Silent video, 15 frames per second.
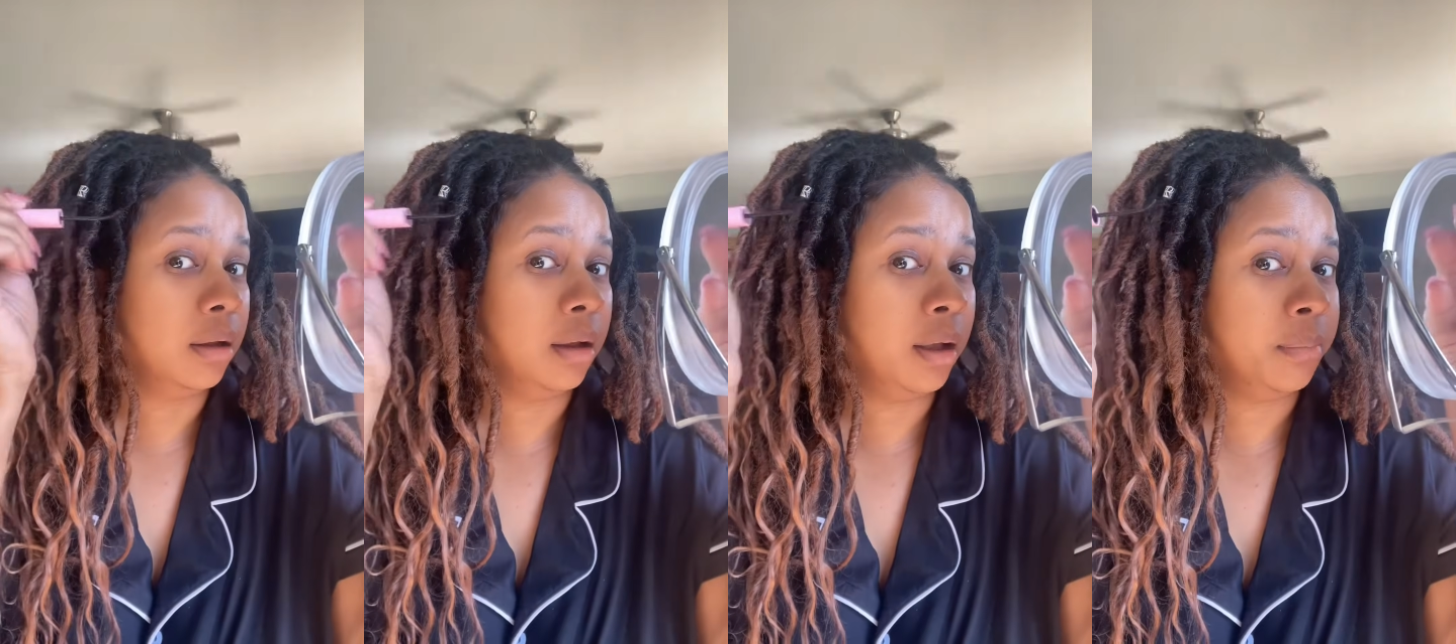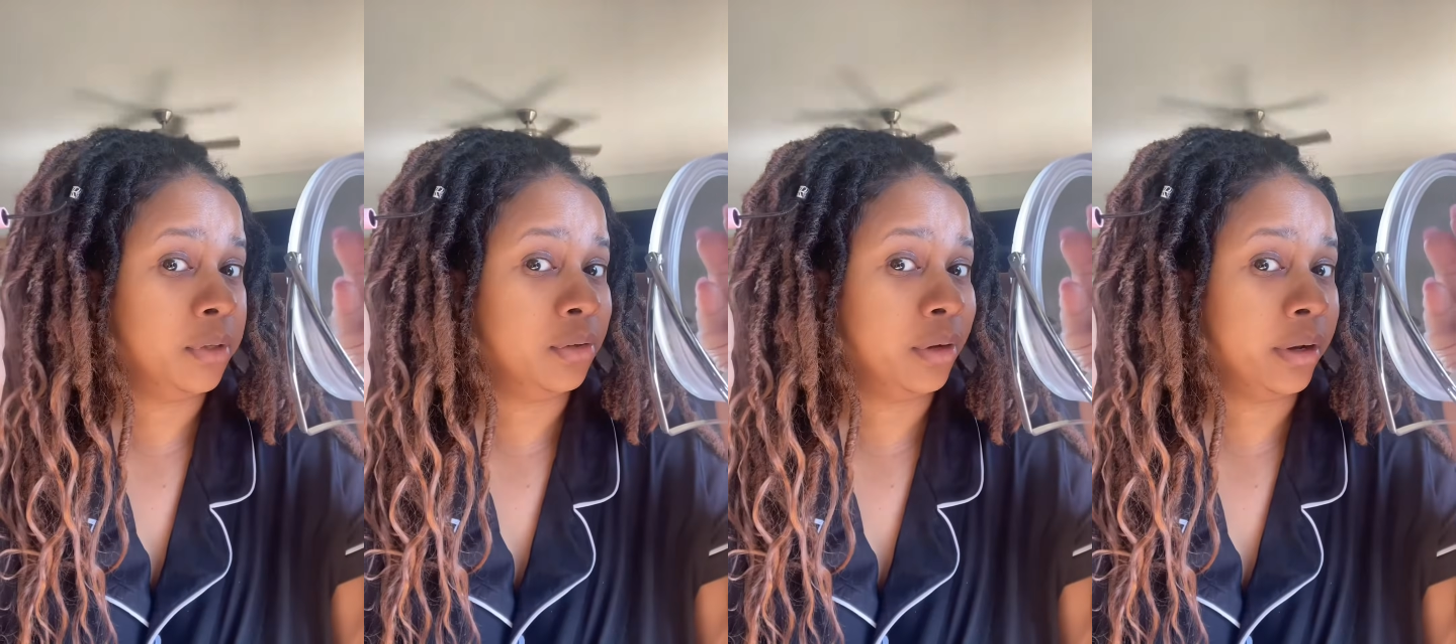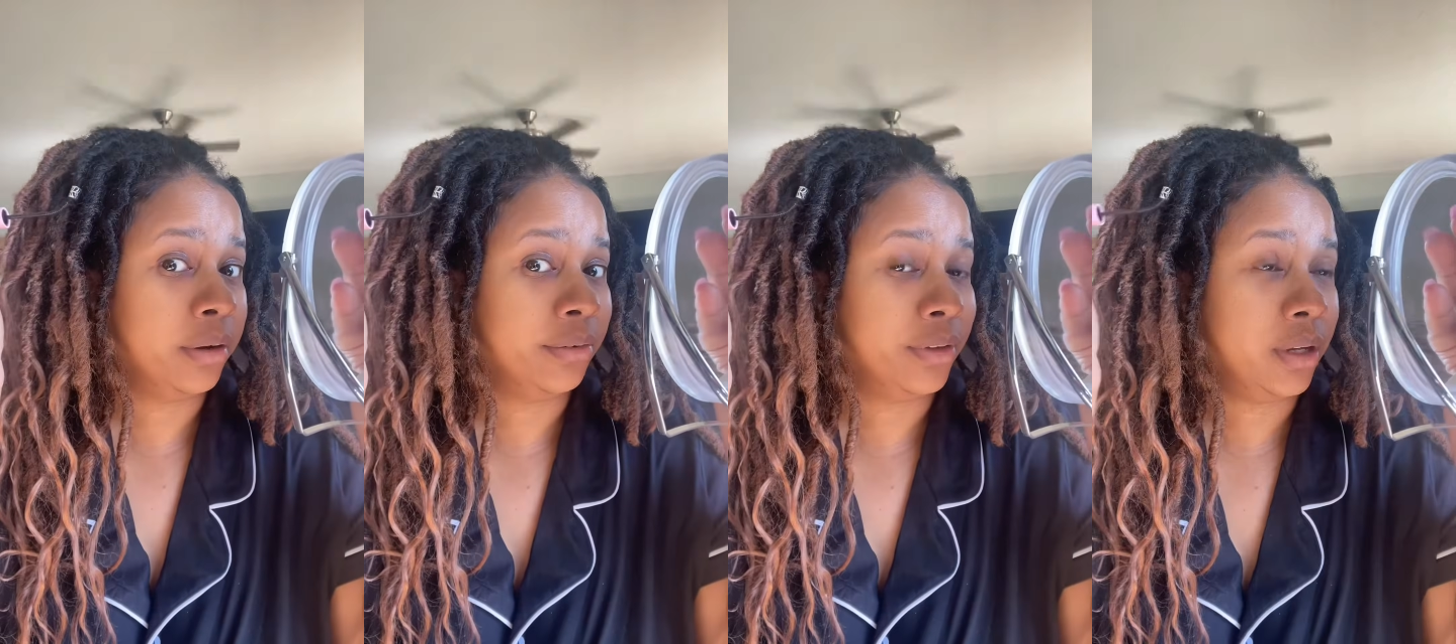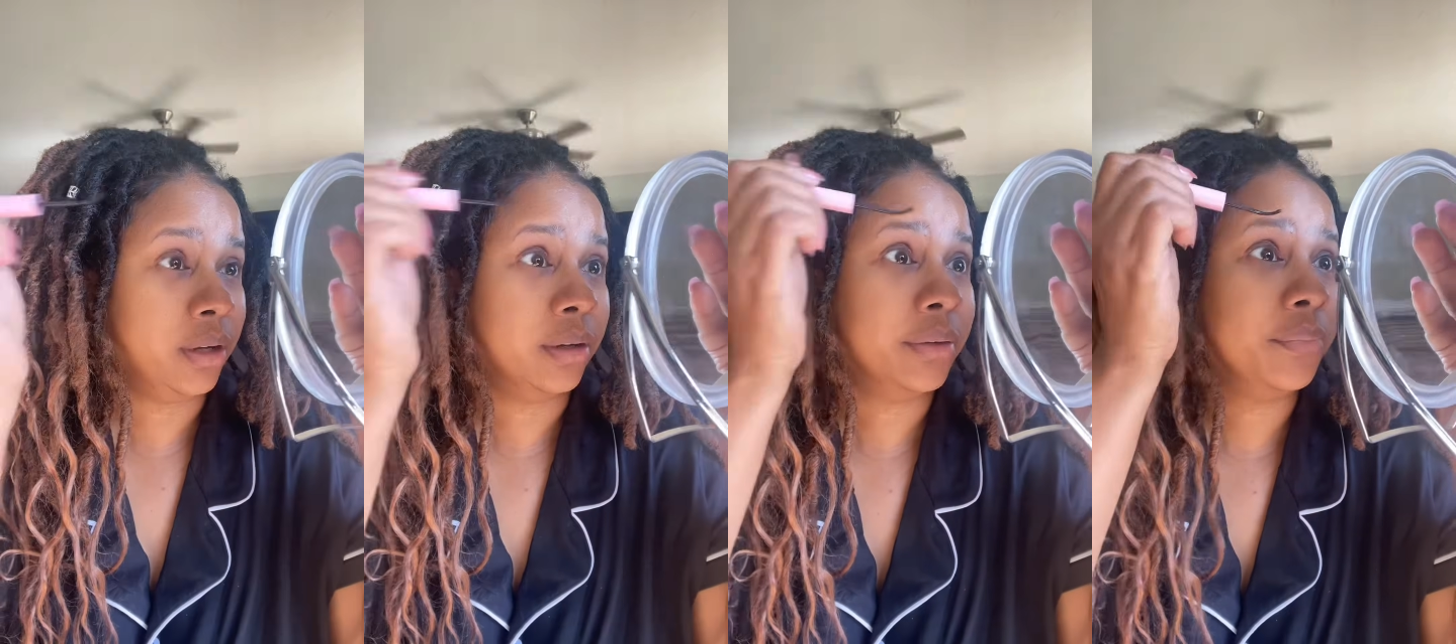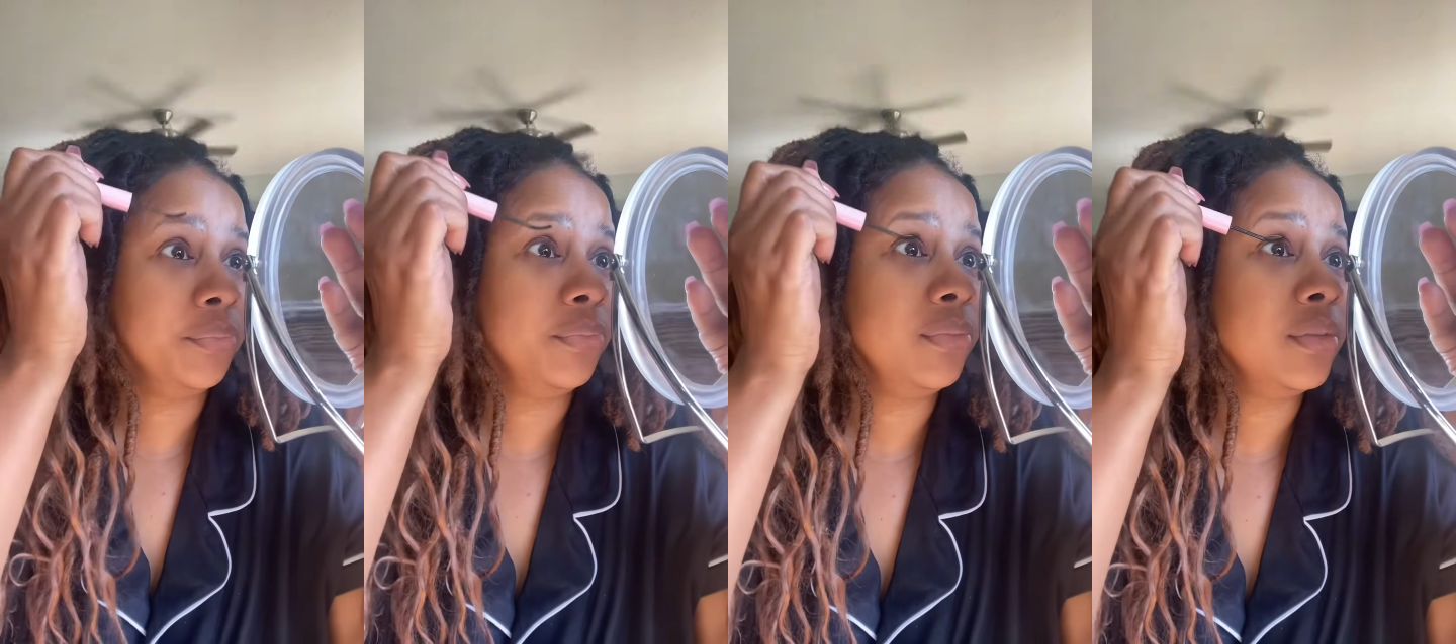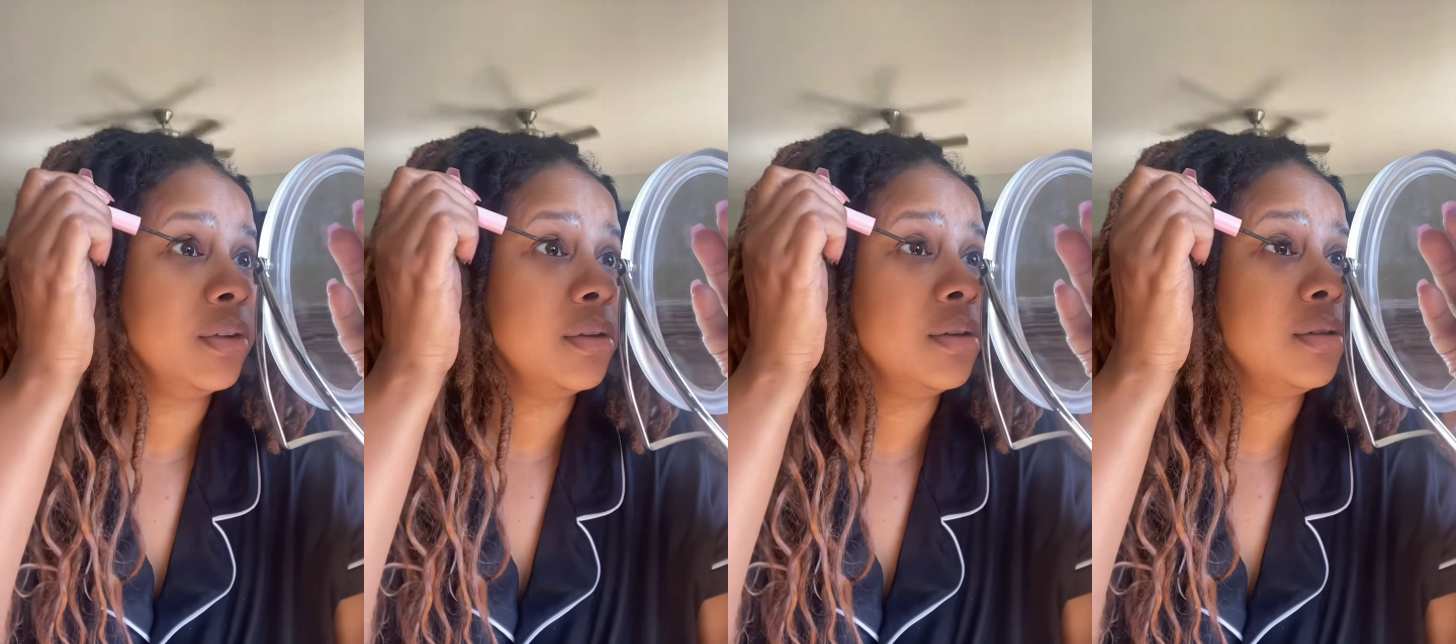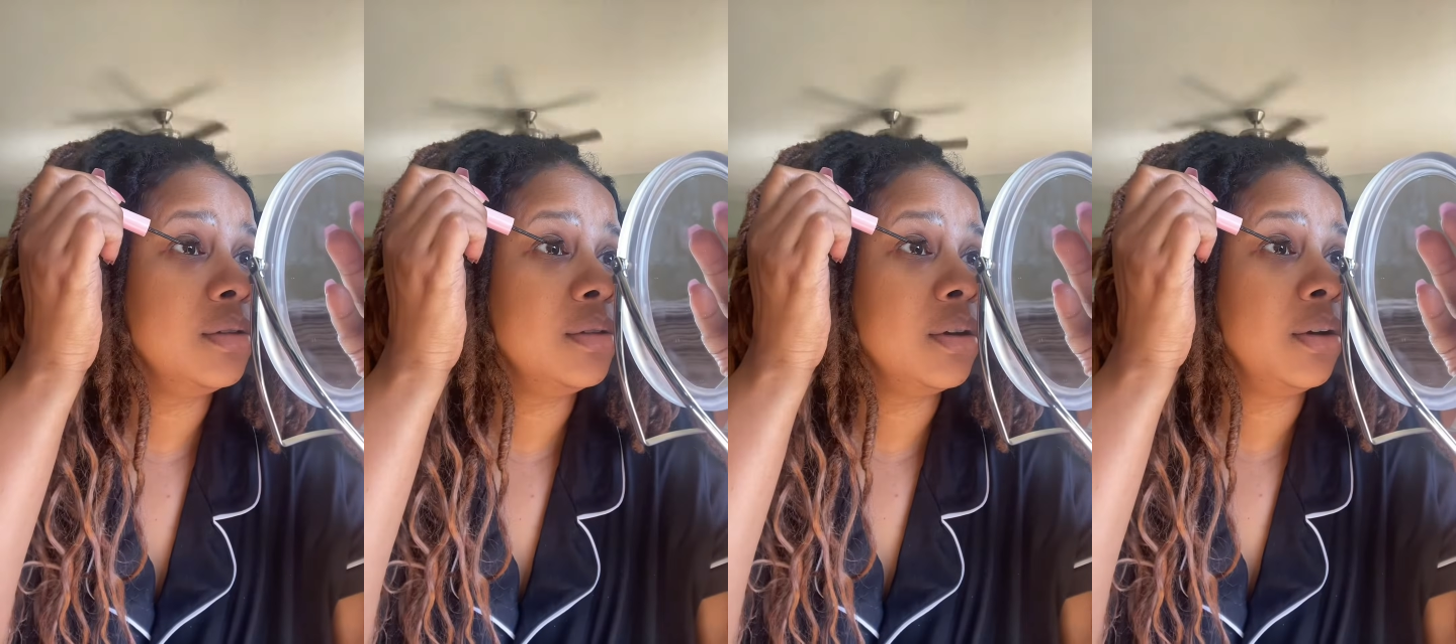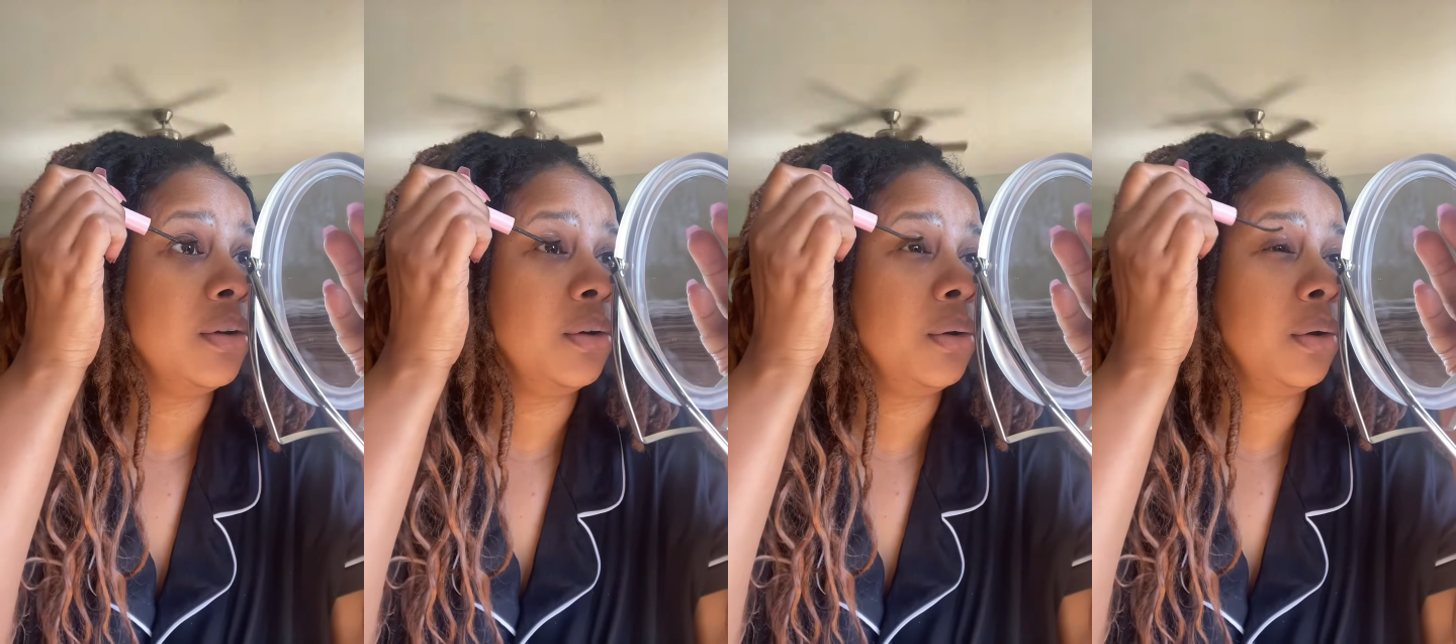I'm gonna do that over here.
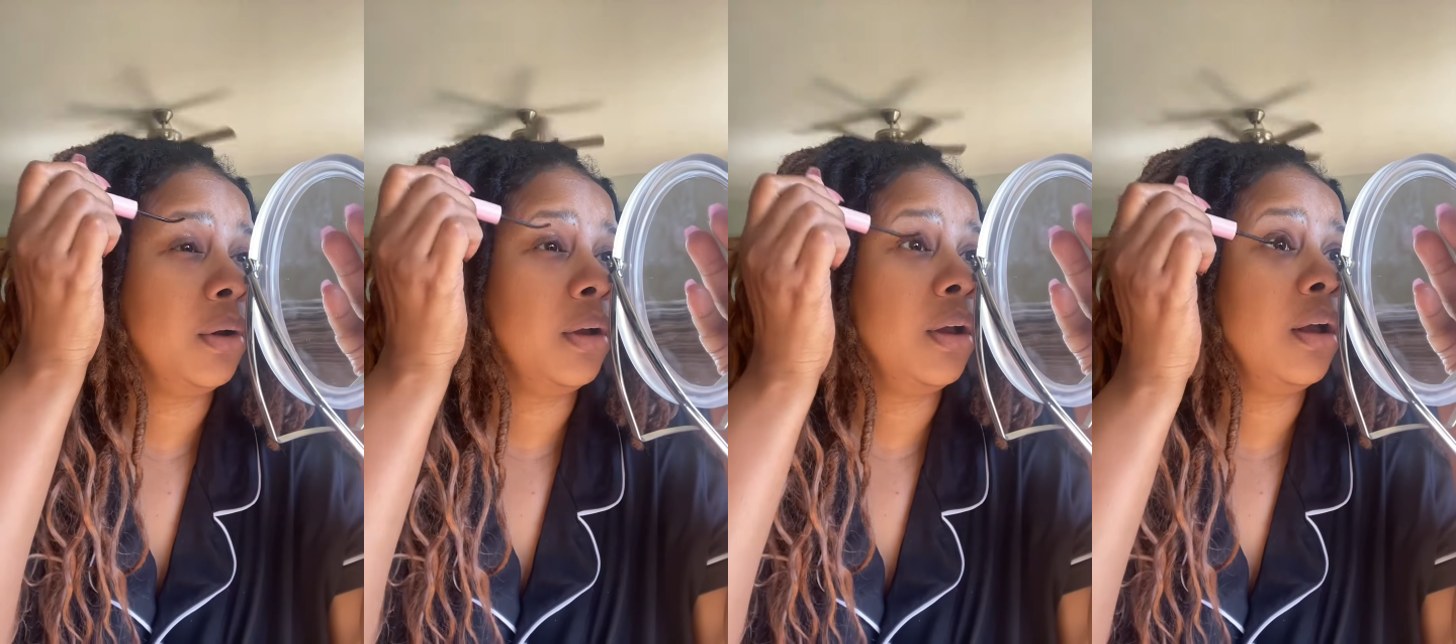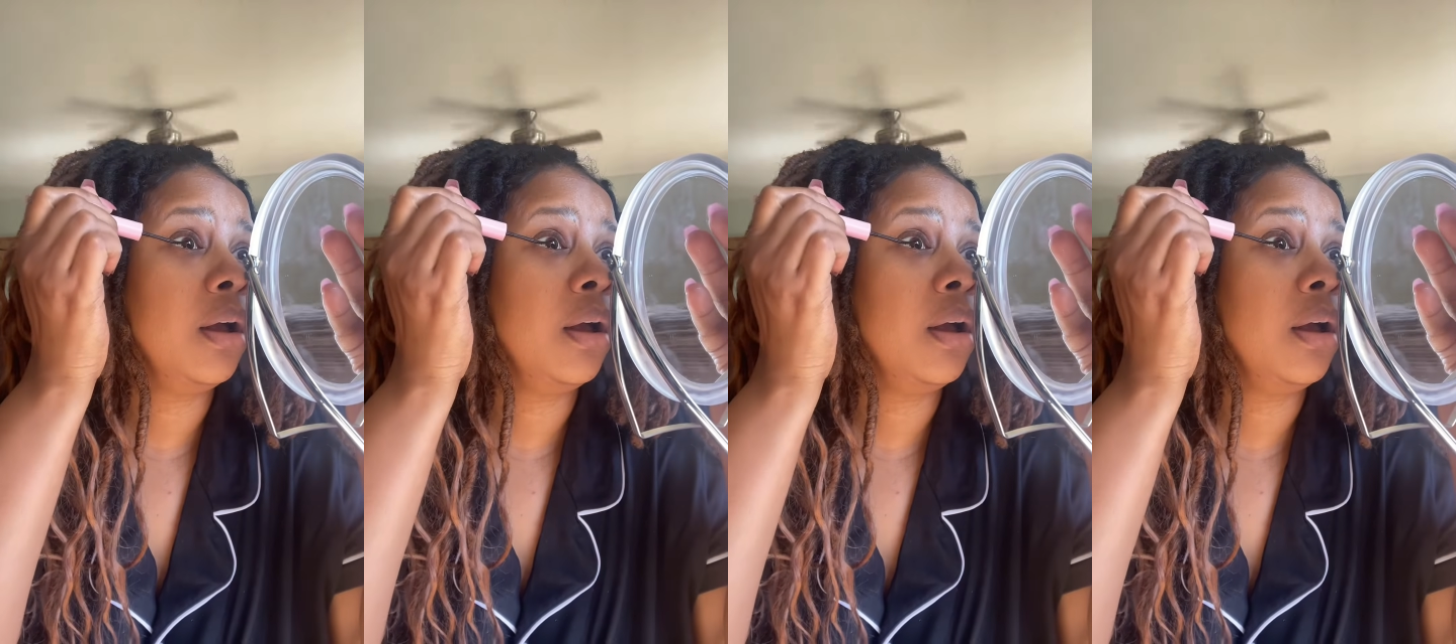So